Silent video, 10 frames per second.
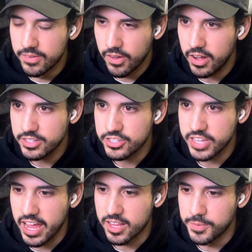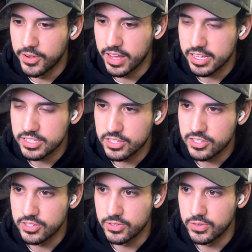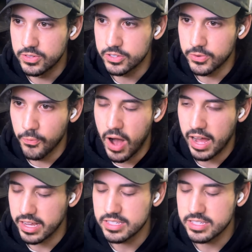understandable, I guess, as to why,